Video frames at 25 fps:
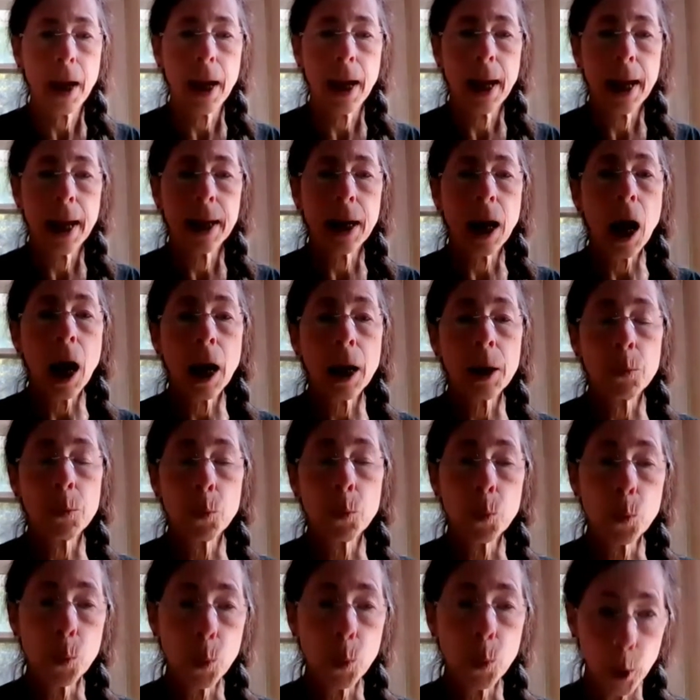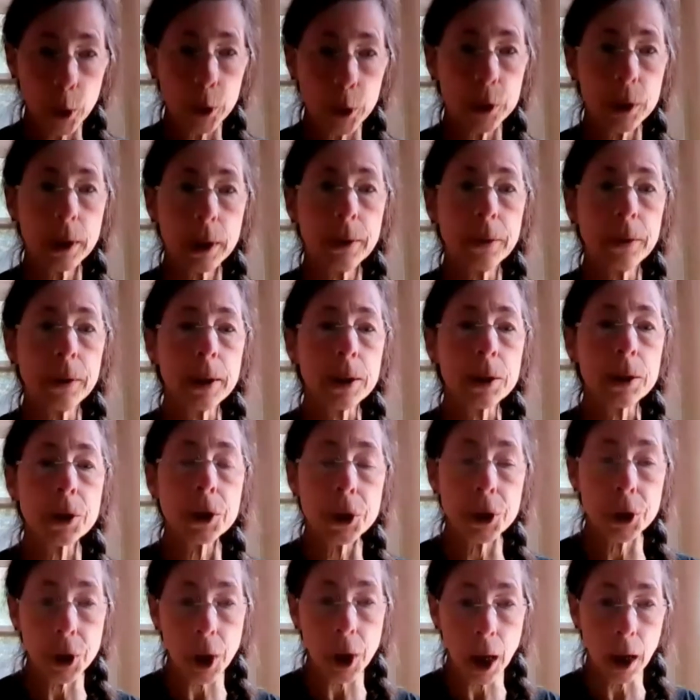and I worked the
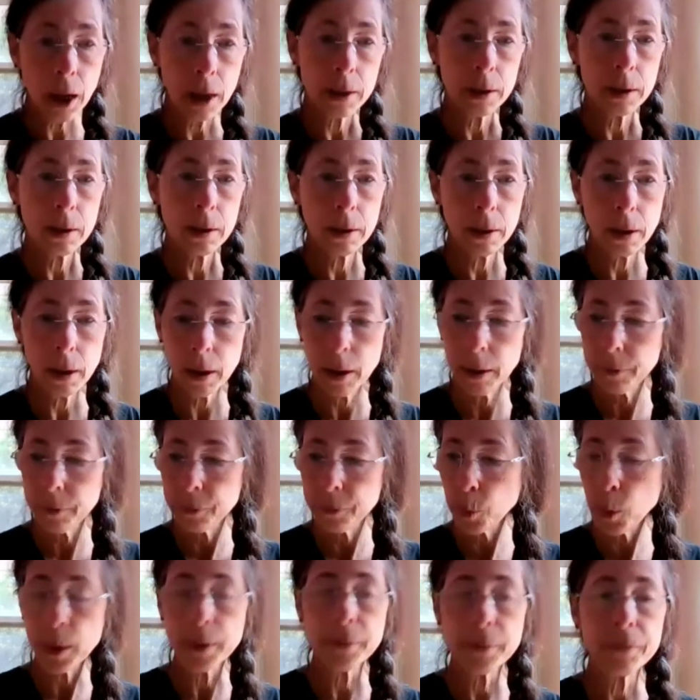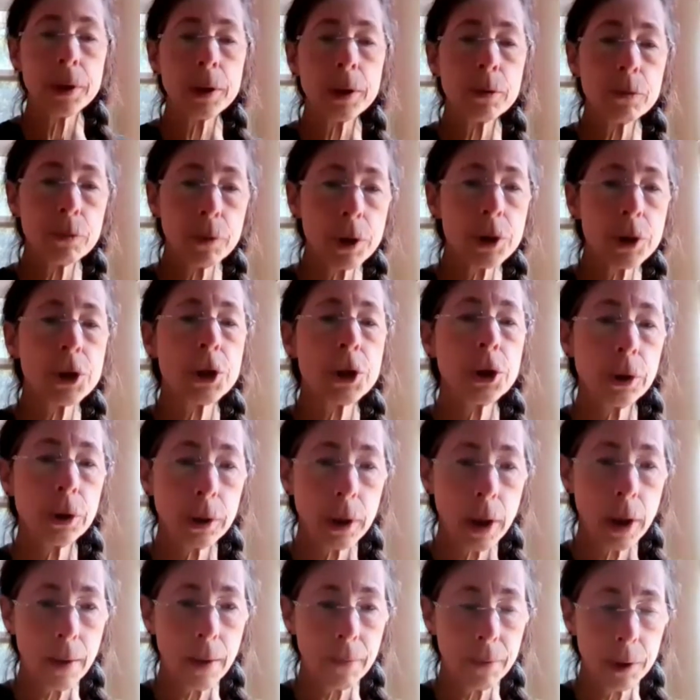son of one of the
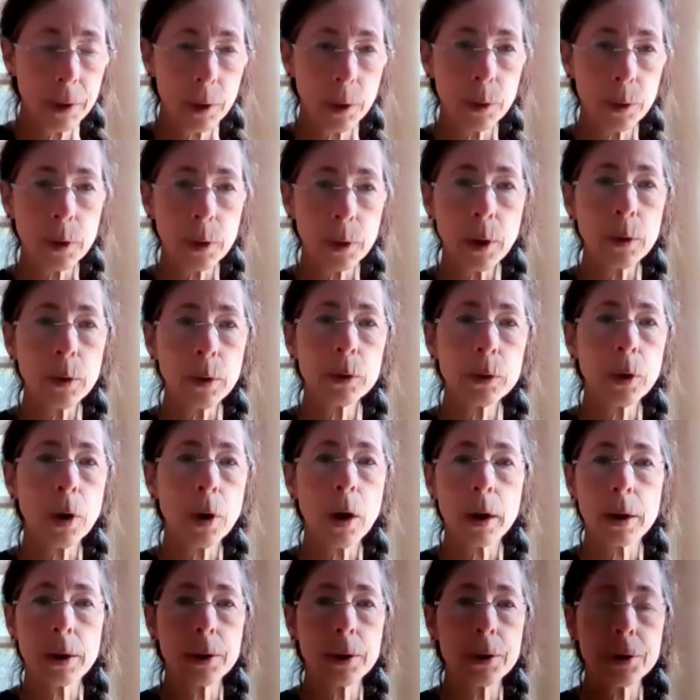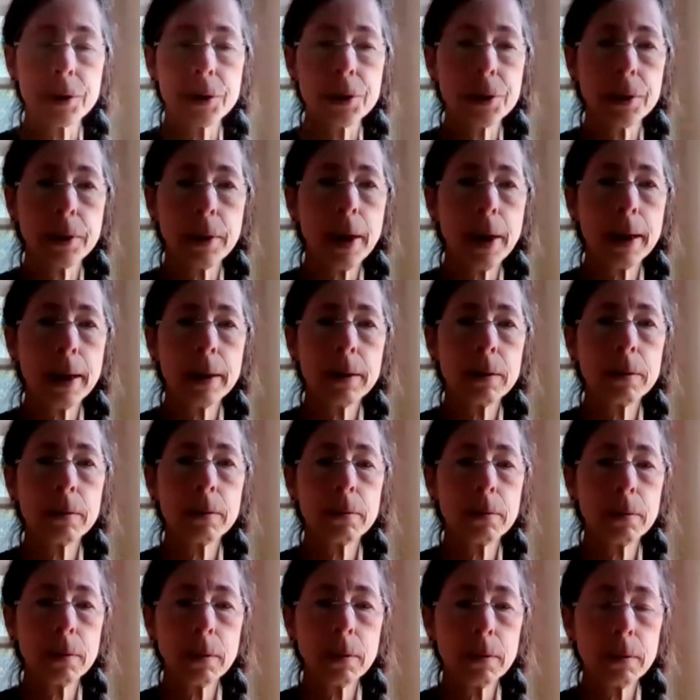original Navajo code talkers. That
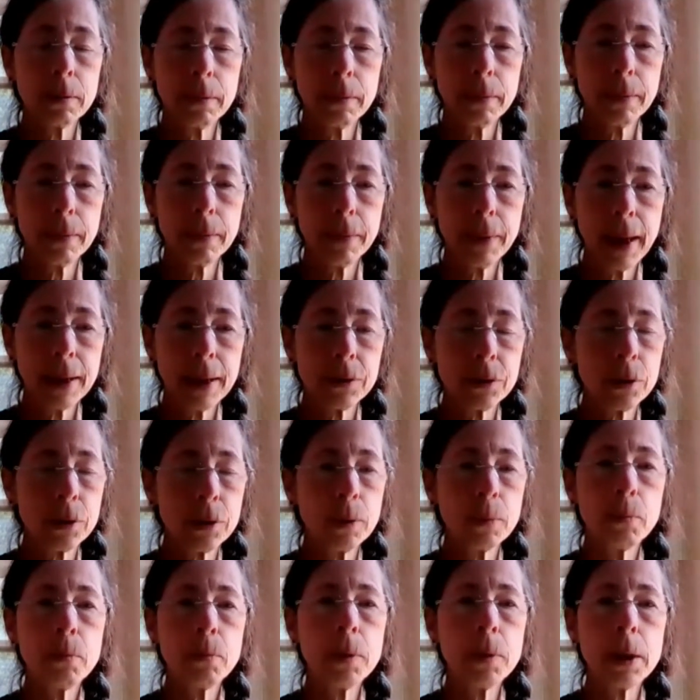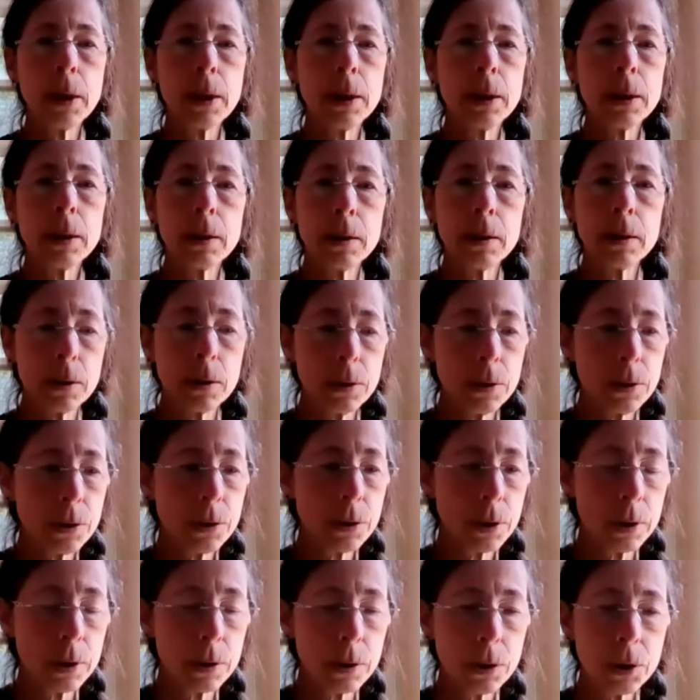to me
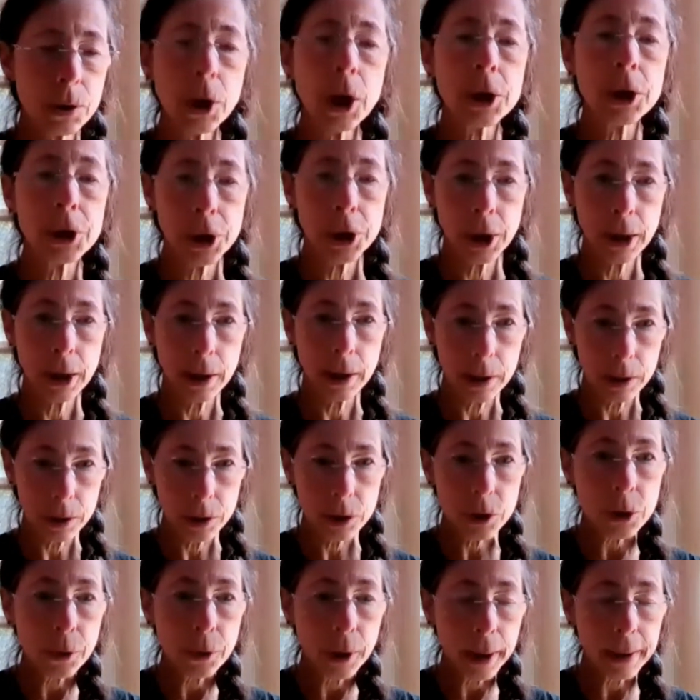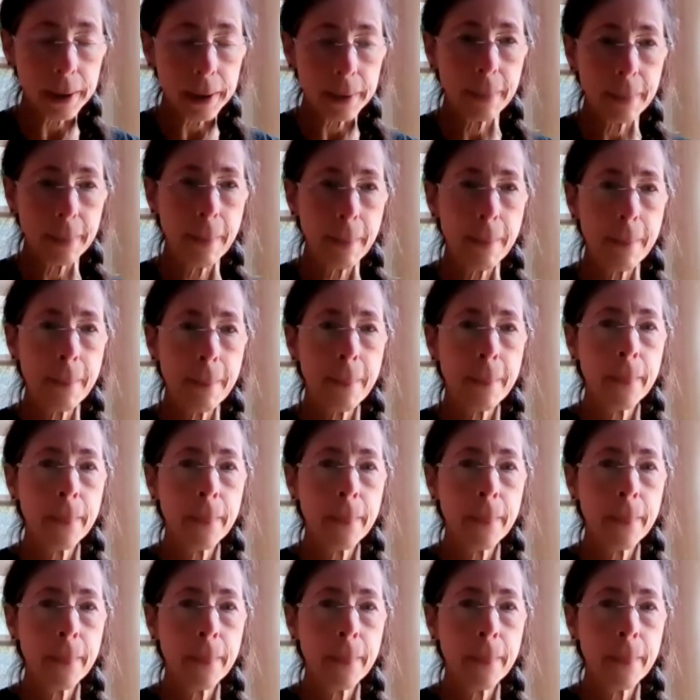is touching history.